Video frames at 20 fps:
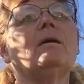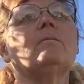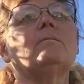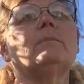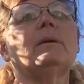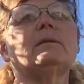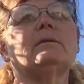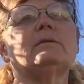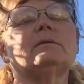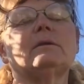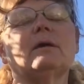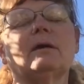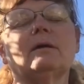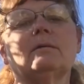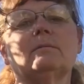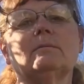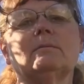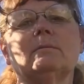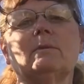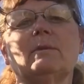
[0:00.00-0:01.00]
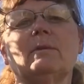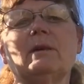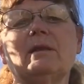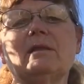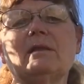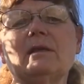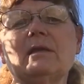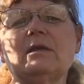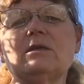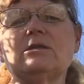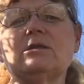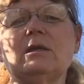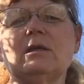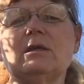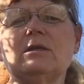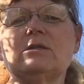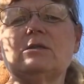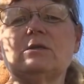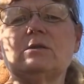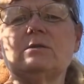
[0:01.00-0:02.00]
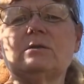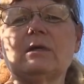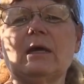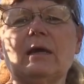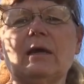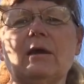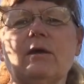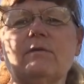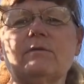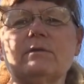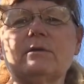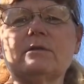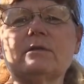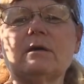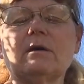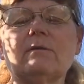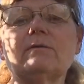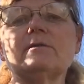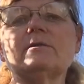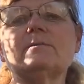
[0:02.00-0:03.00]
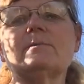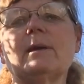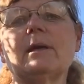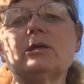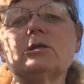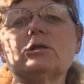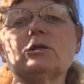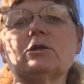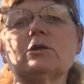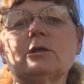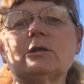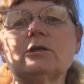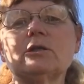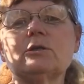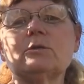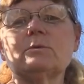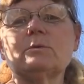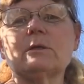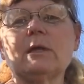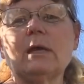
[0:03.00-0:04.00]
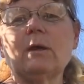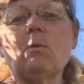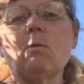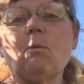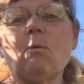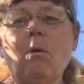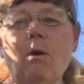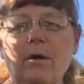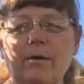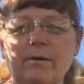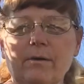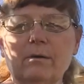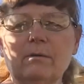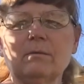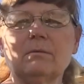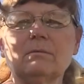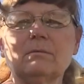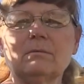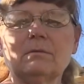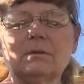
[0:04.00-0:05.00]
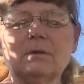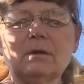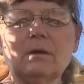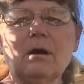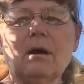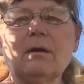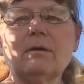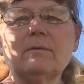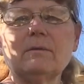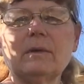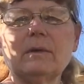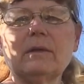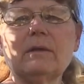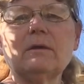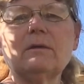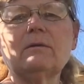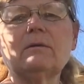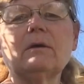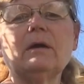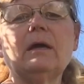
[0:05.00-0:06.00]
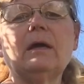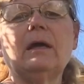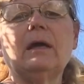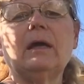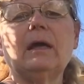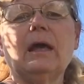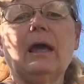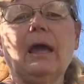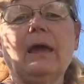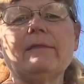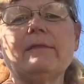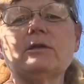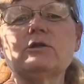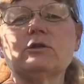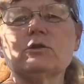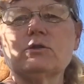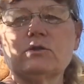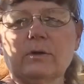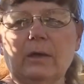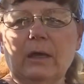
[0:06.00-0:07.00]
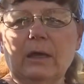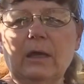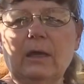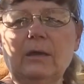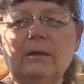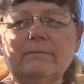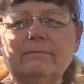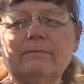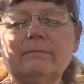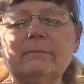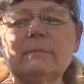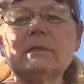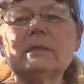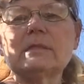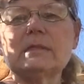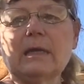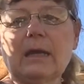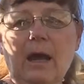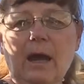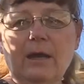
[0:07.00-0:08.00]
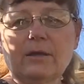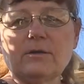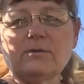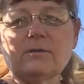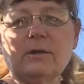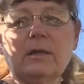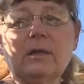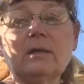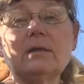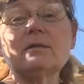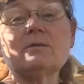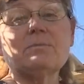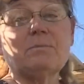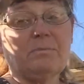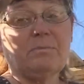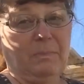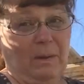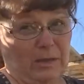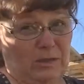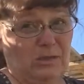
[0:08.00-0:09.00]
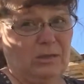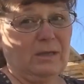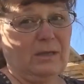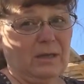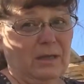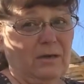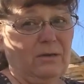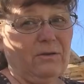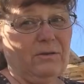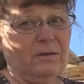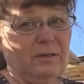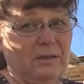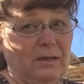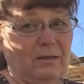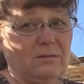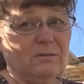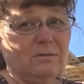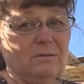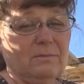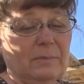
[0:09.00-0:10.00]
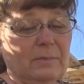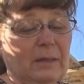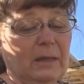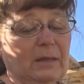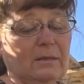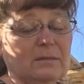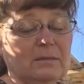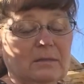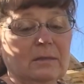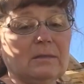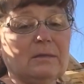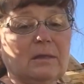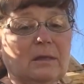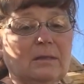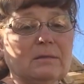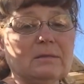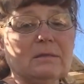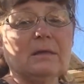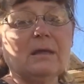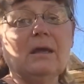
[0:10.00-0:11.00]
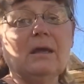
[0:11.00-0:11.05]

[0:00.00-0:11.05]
But one of the things you need to do to take care of yourself is make sure that you take water to the garden with you and that you're drinking to stay hydrated, especially here in the desert, because it does